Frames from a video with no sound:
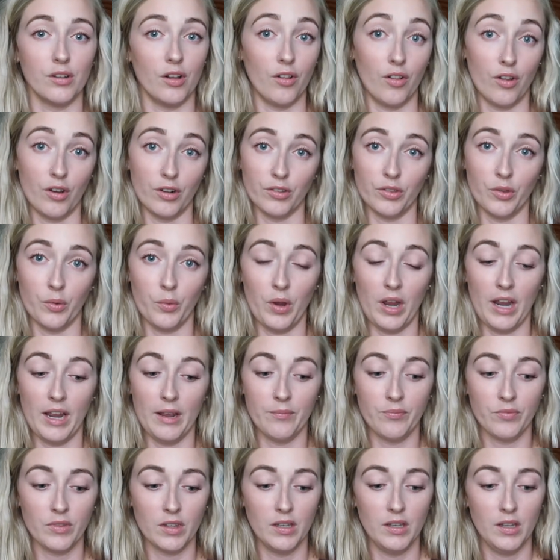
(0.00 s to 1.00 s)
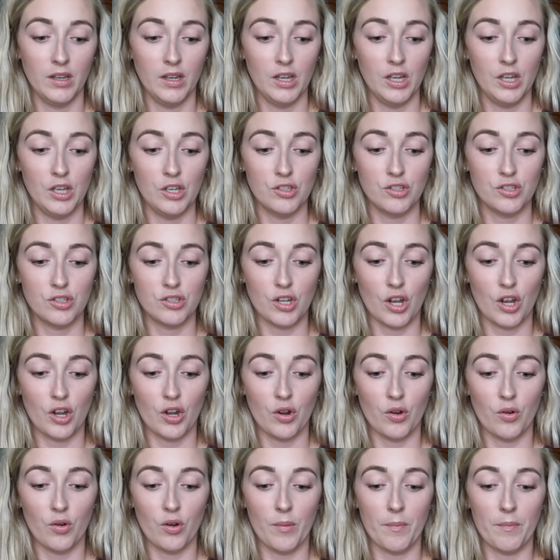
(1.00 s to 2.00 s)
along the way.
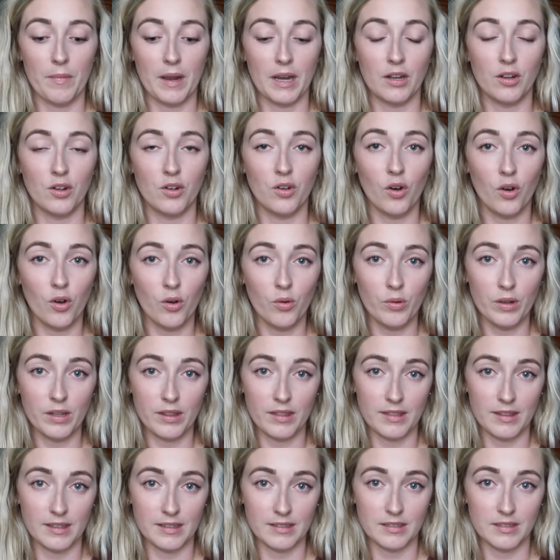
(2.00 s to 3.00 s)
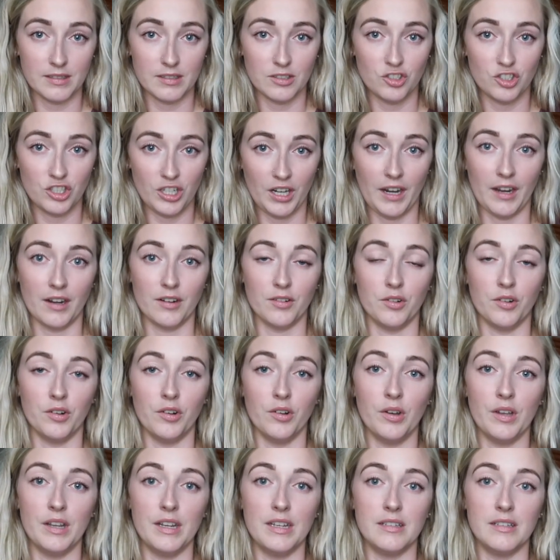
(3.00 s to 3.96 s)
So my goal with this channel